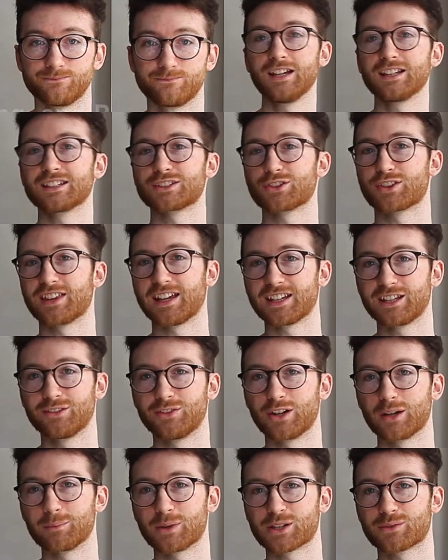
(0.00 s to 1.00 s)
So thank you
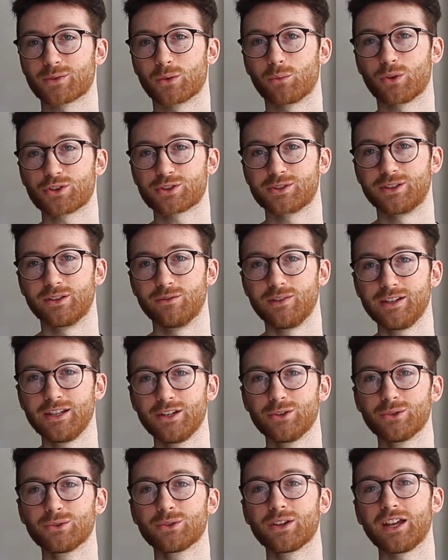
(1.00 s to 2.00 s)
very much for watching the
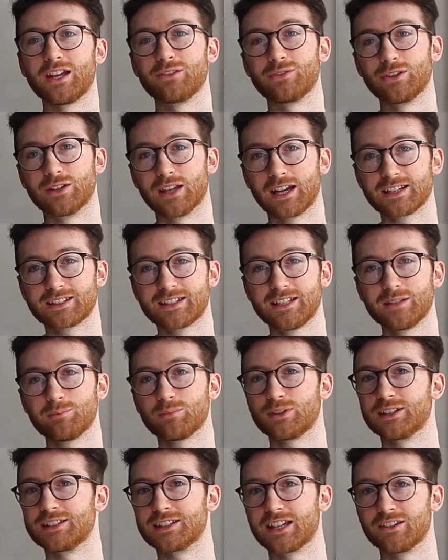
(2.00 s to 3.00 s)
video. If you liked it,
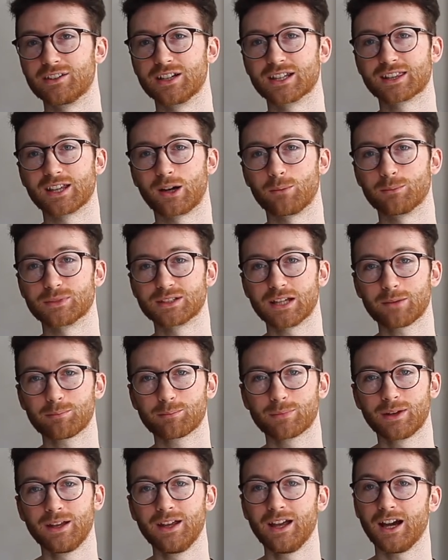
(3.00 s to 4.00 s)
please give it a thumbs
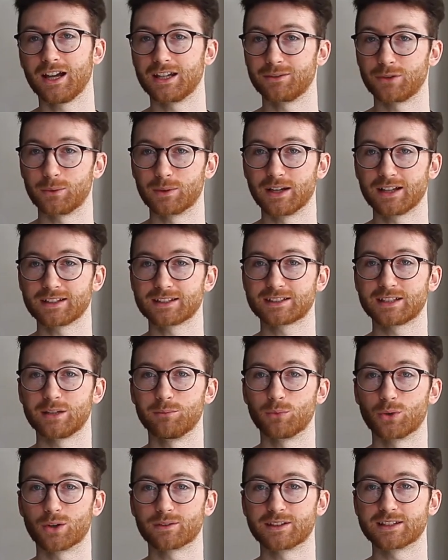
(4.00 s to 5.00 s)
up, and if you would like to see
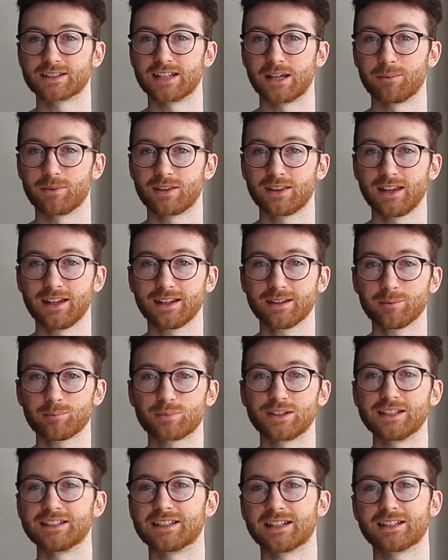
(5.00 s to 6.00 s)
more of the same thing,
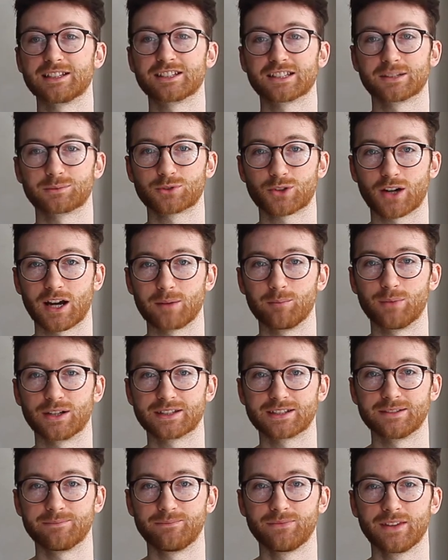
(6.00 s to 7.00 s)
please hit the subscribe
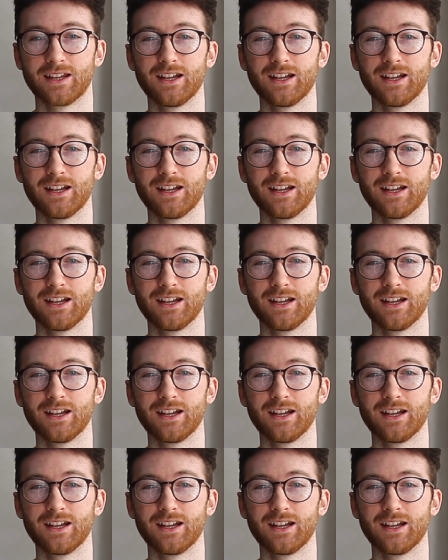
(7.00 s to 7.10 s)
button.